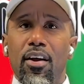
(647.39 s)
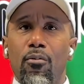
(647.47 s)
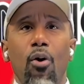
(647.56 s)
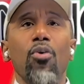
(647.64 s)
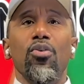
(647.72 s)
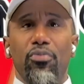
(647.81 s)

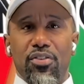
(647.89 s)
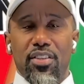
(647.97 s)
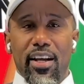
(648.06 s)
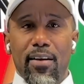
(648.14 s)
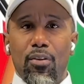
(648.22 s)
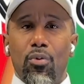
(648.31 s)
Well, hold on for a
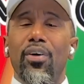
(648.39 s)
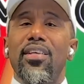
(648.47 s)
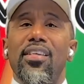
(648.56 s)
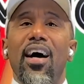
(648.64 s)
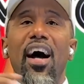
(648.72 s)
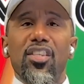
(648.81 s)
second. What
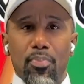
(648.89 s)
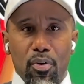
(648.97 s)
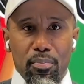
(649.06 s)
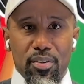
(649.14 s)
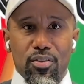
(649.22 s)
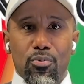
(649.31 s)
is God's
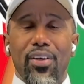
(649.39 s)
purpose?